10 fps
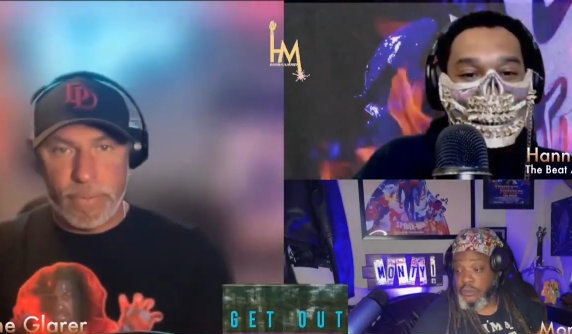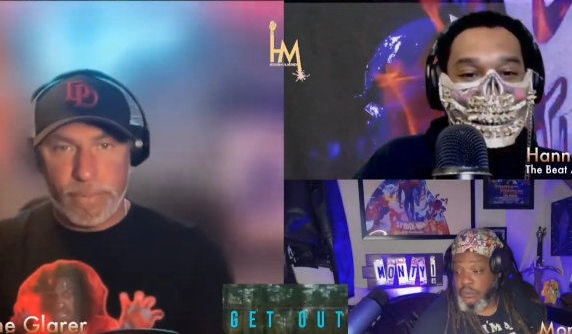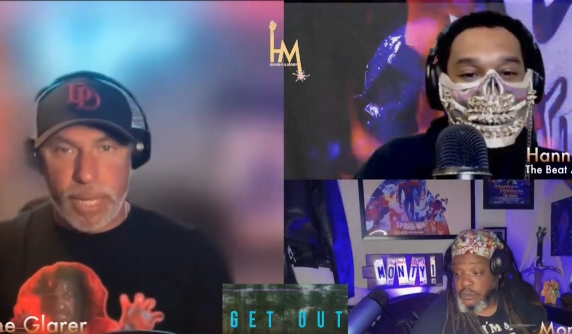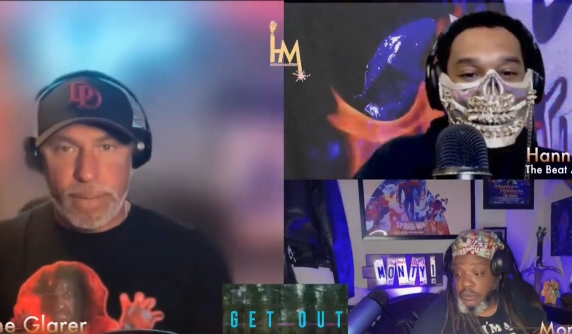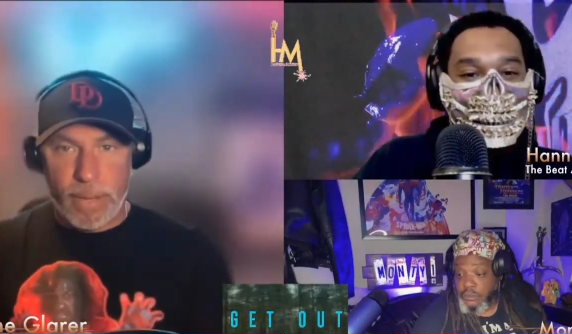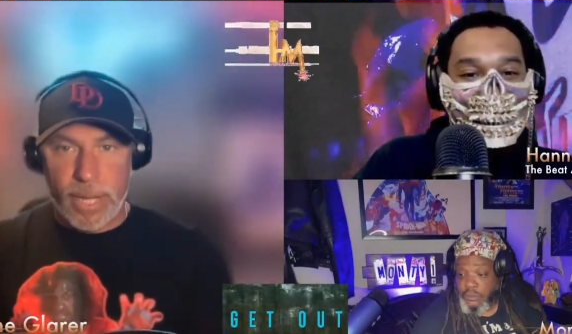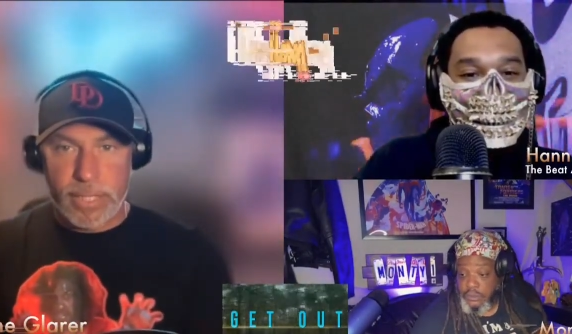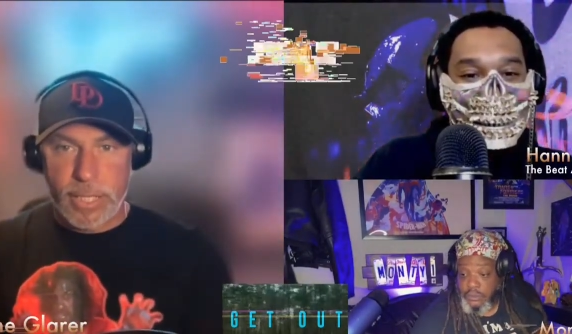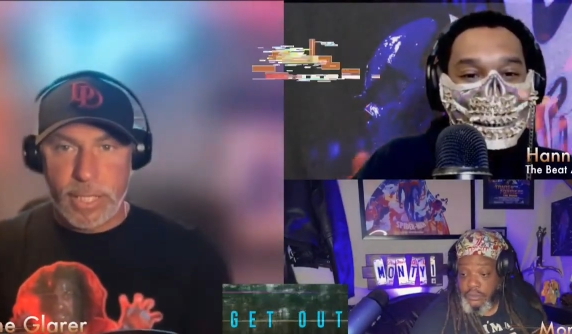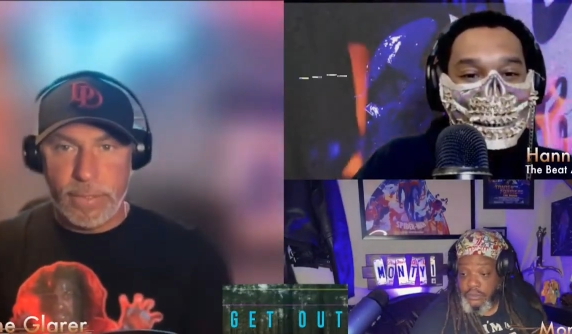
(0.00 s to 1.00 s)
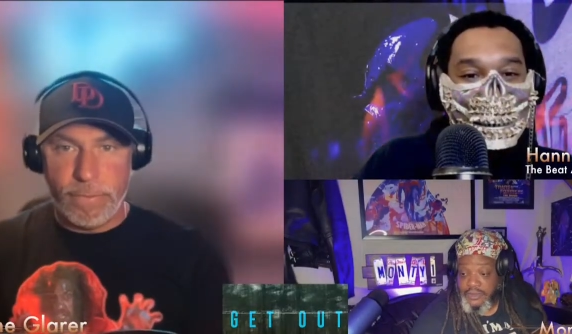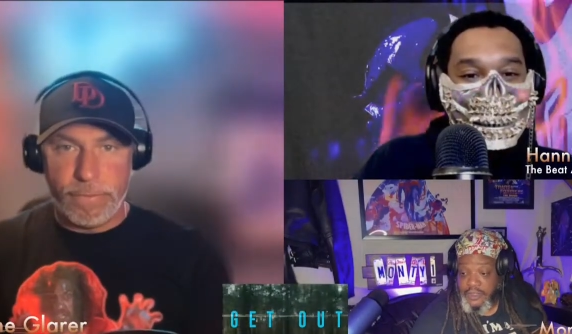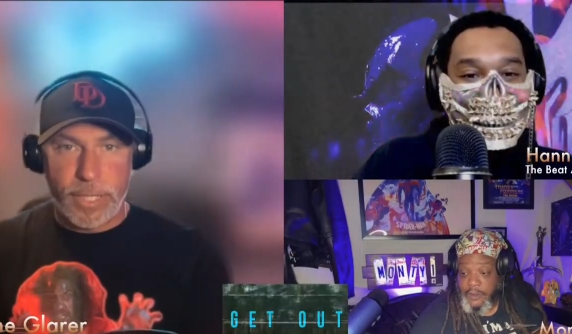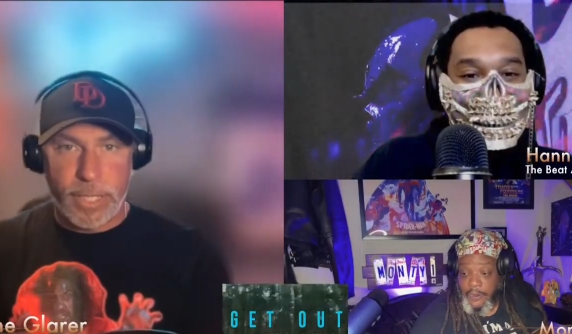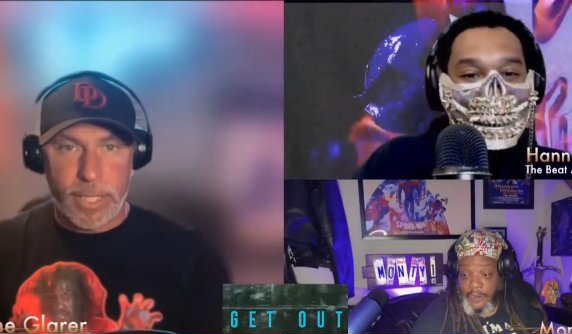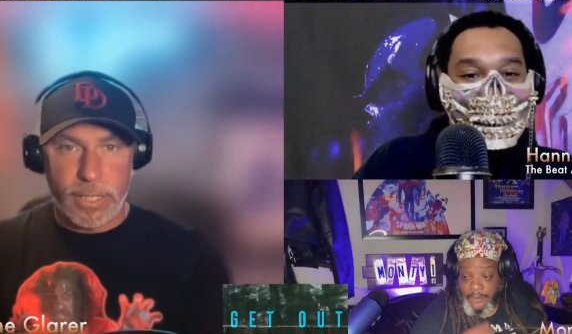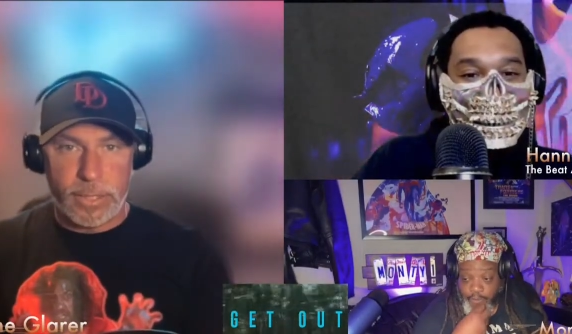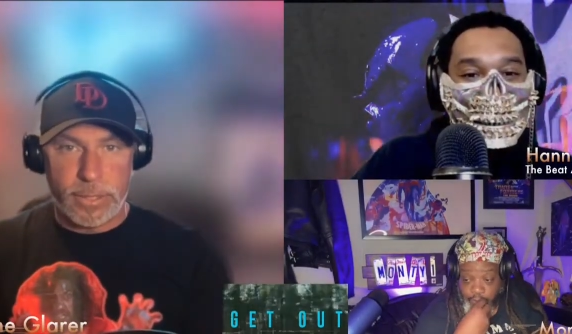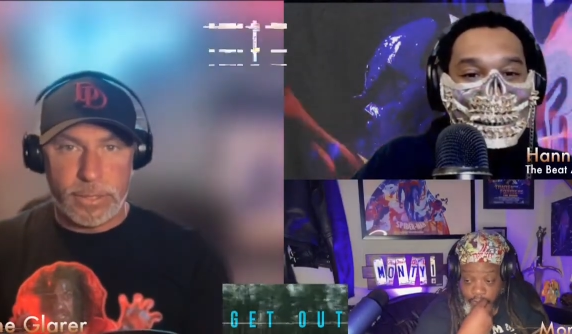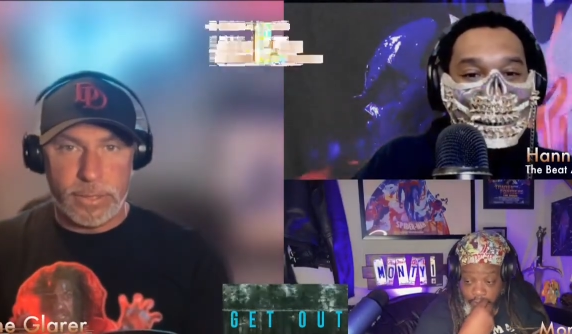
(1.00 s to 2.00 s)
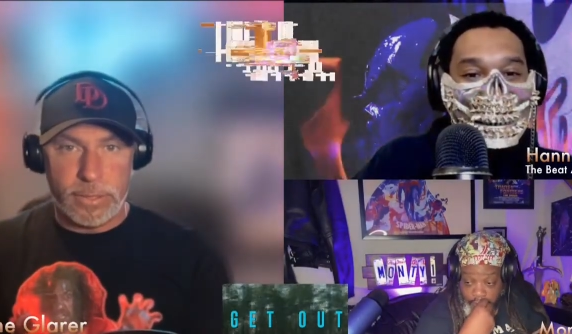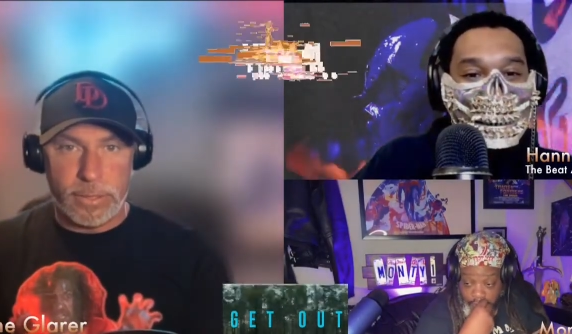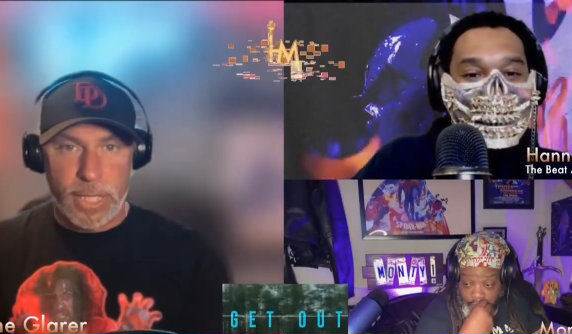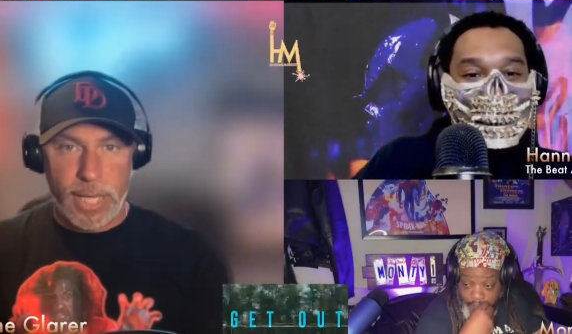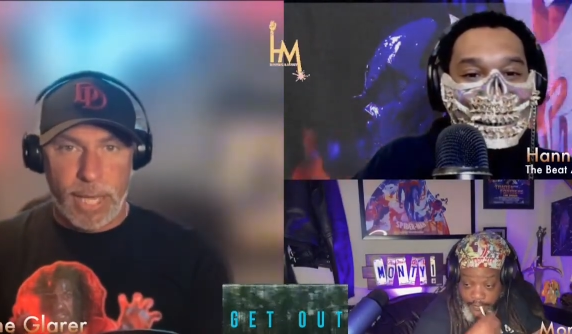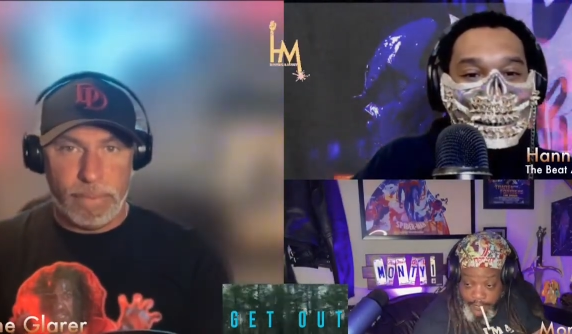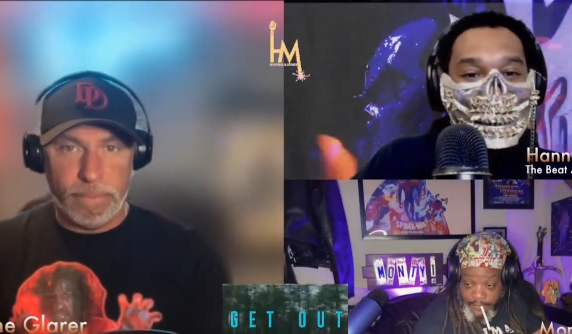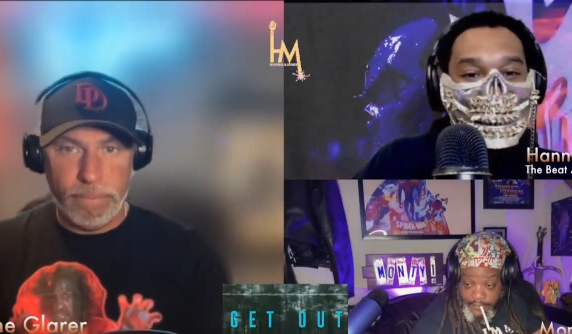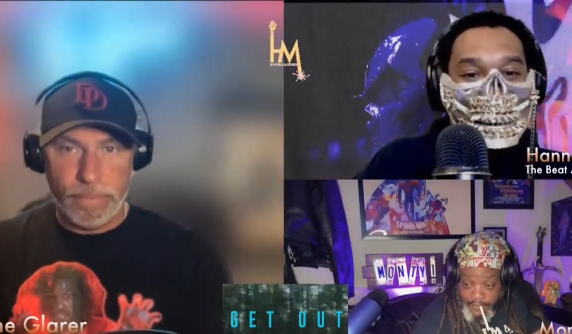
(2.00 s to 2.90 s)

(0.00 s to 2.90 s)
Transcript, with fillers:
Speaker 1: by Monty via DM,